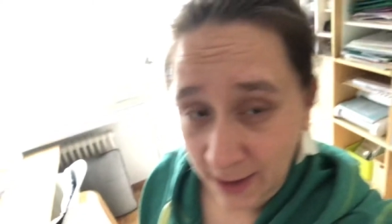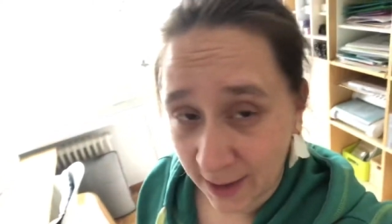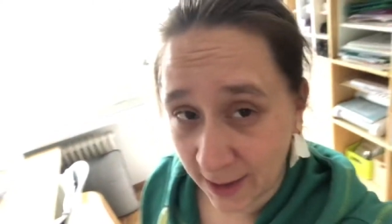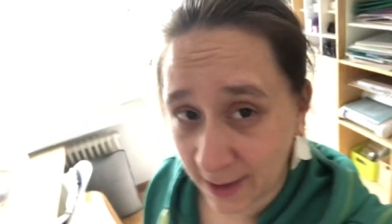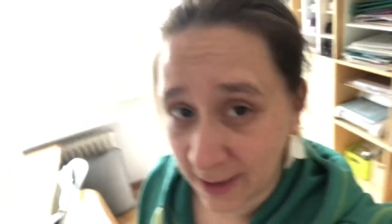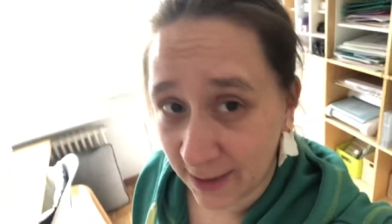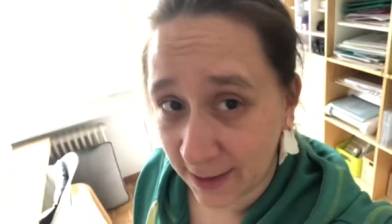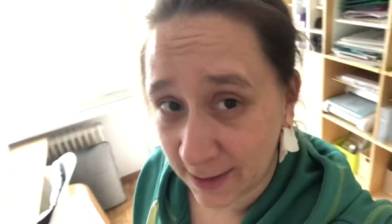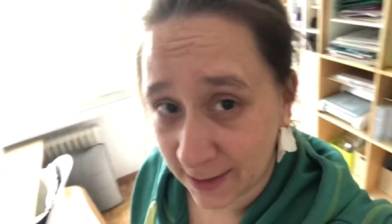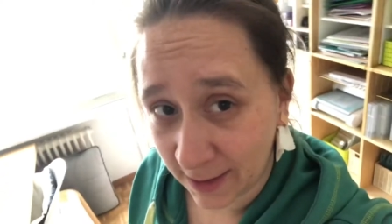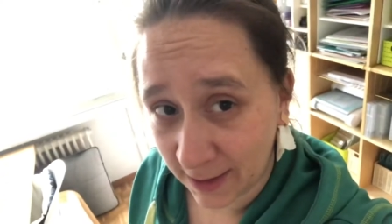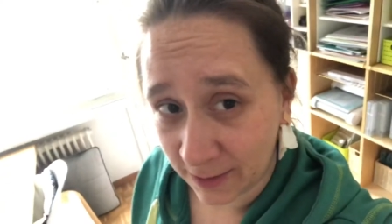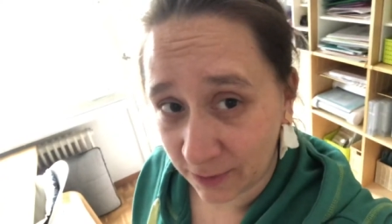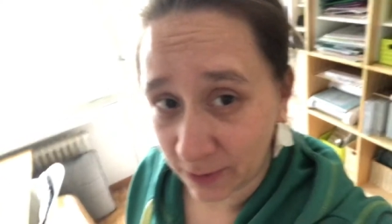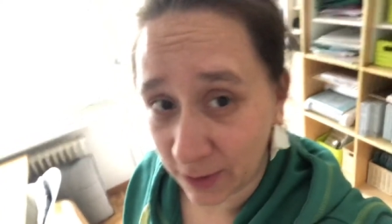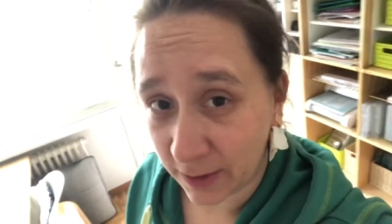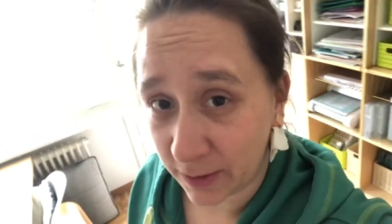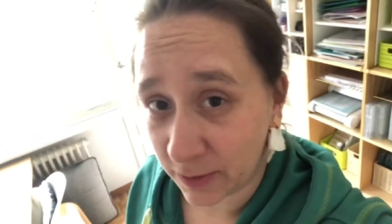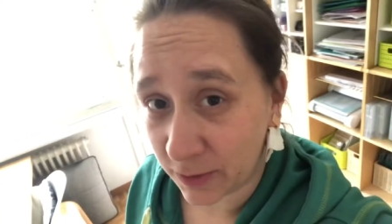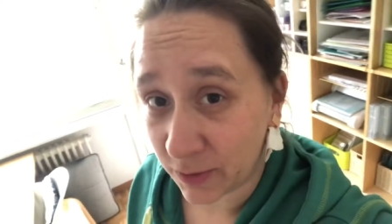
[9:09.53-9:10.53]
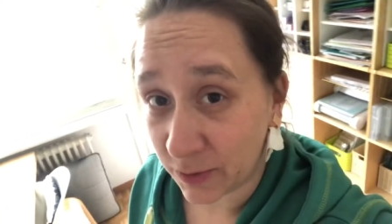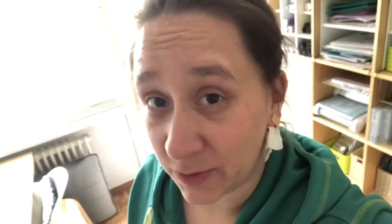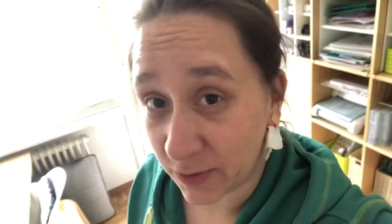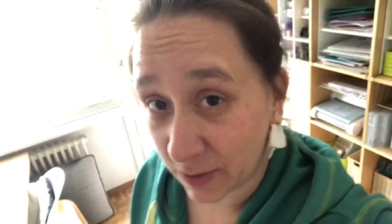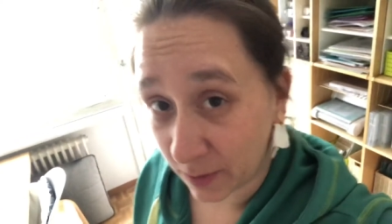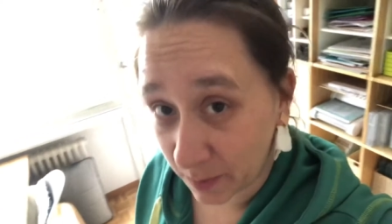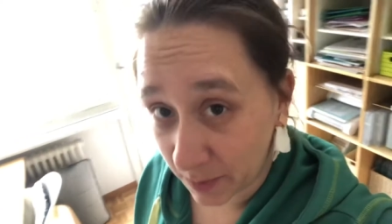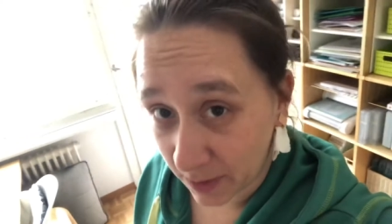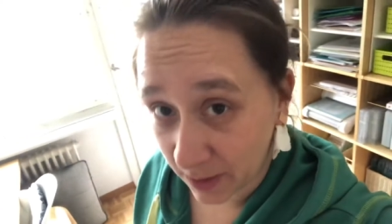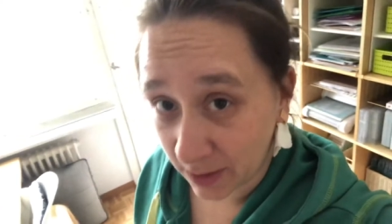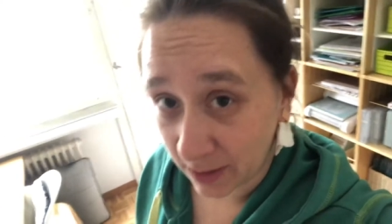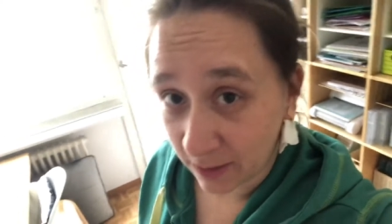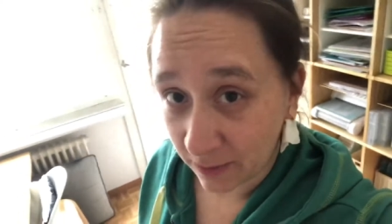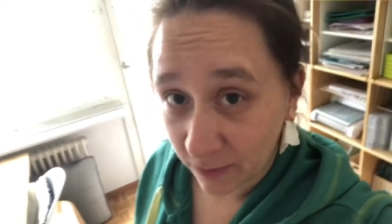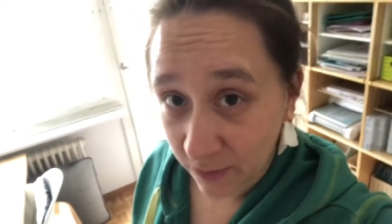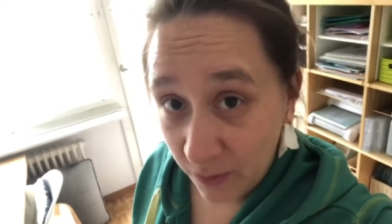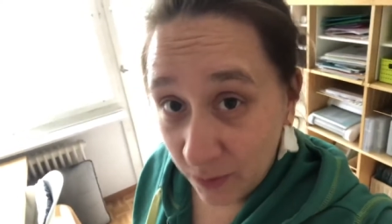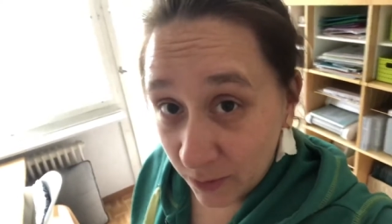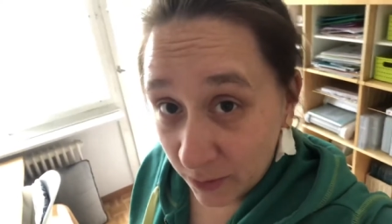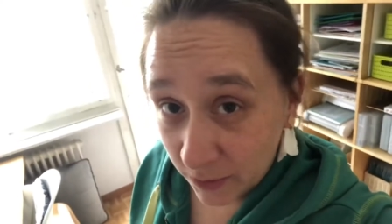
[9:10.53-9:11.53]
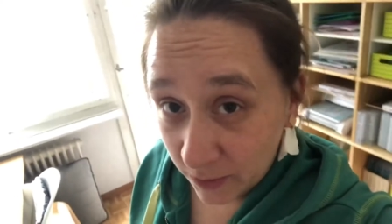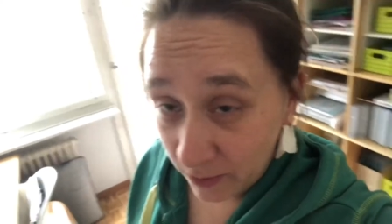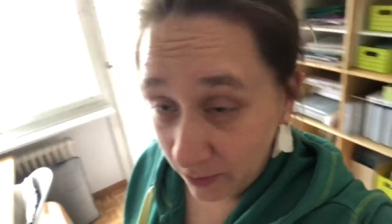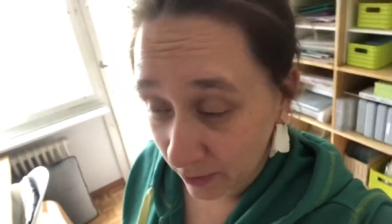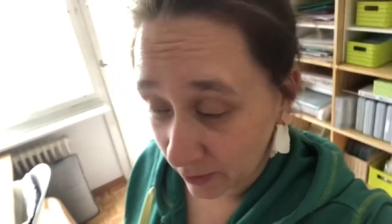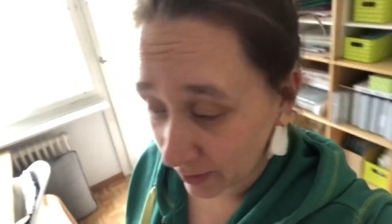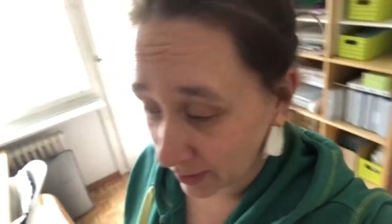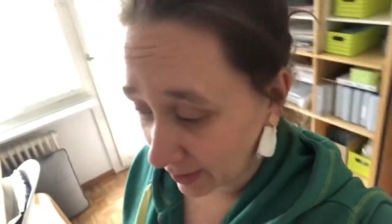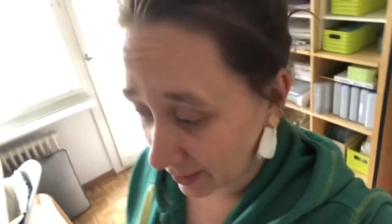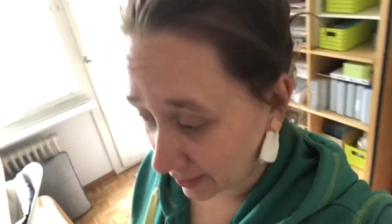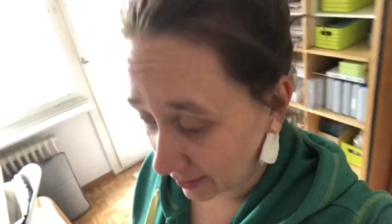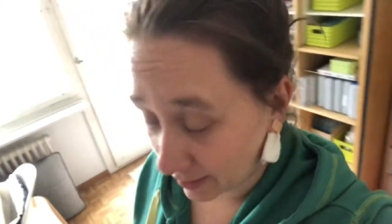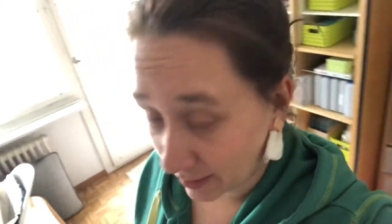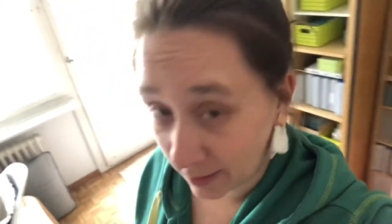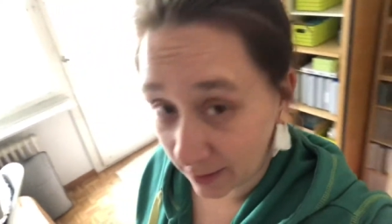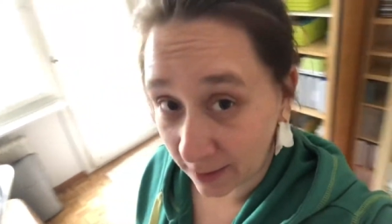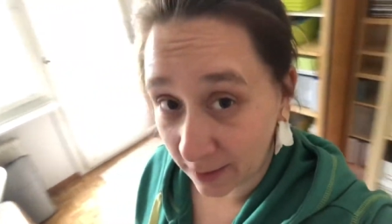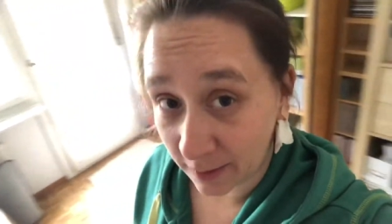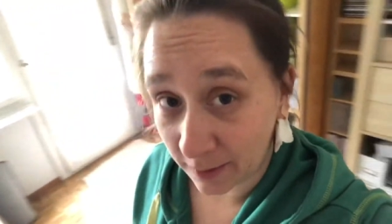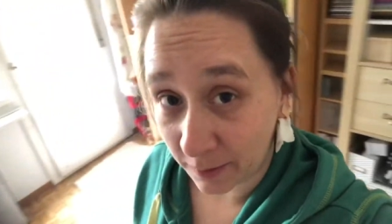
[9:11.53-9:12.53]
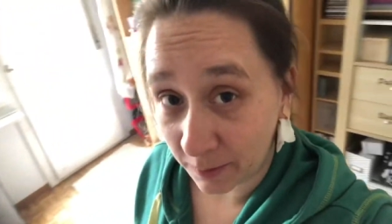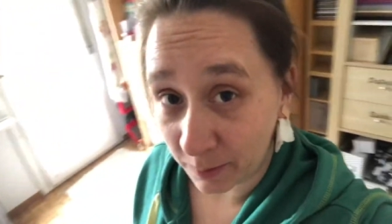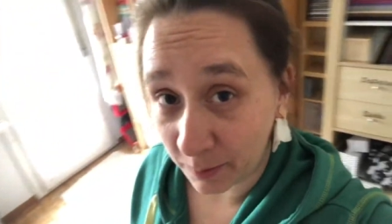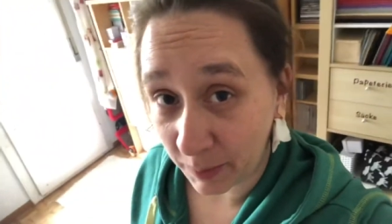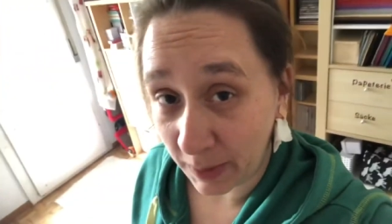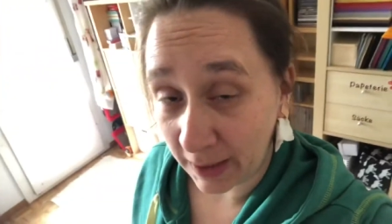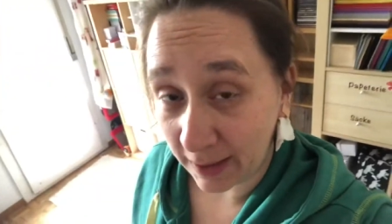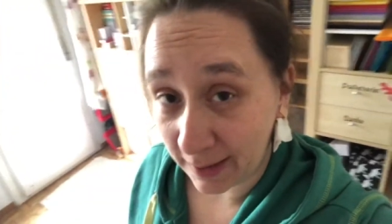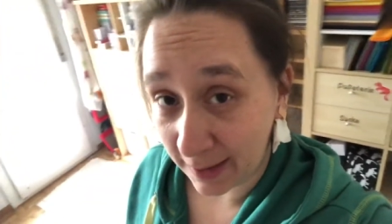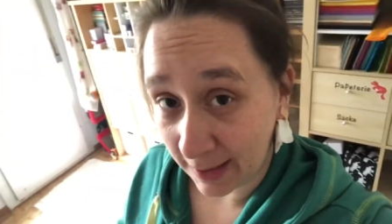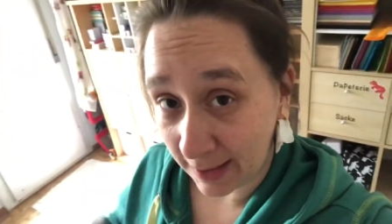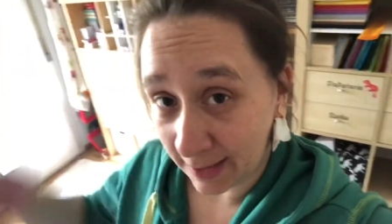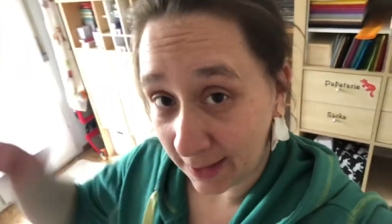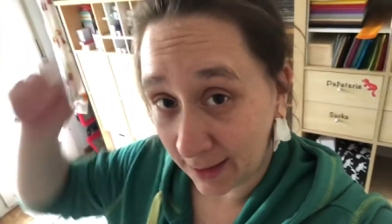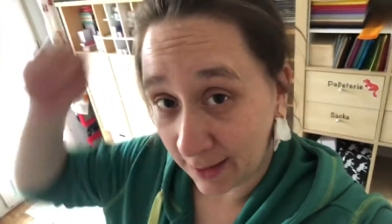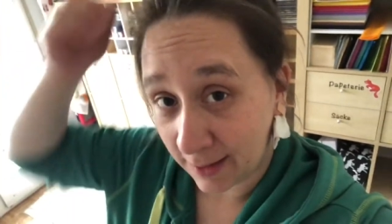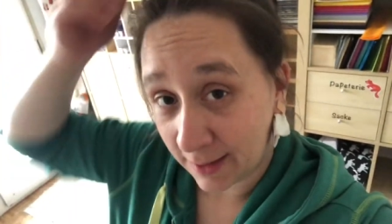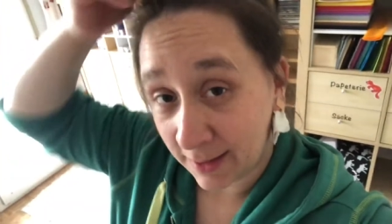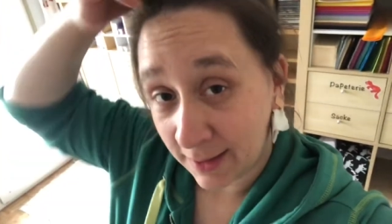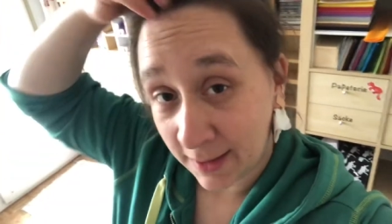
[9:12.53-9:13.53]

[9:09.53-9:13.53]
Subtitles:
And I'd rather do something sooner than back then.